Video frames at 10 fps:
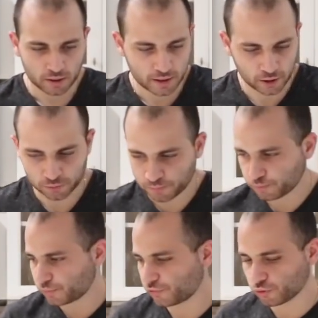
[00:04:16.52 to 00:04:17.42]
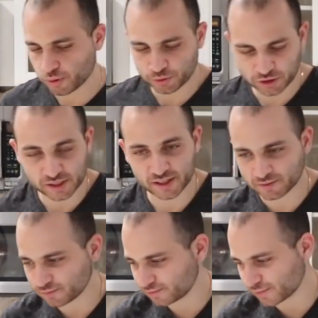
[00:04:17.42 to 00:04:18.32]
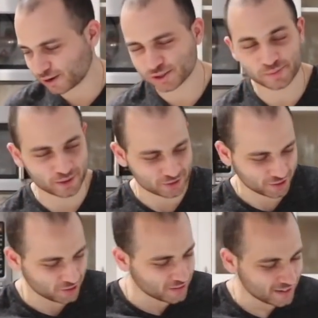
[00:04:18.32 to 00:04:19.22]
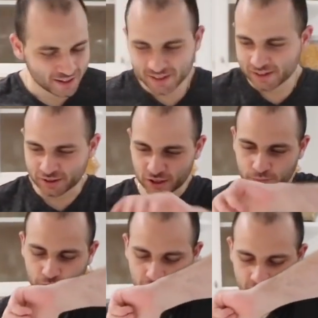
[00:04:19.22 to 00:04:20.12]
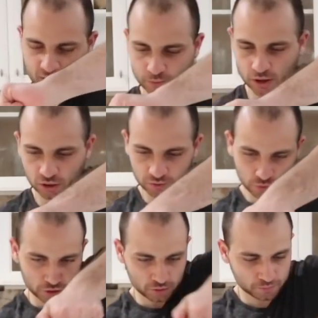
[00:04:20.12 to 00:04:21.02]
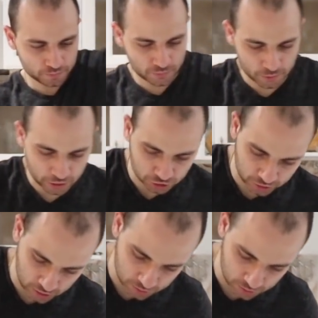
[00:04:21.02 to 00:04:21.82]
Now, before we put this in, I was about to. You're gonna put some olive oil to make sure it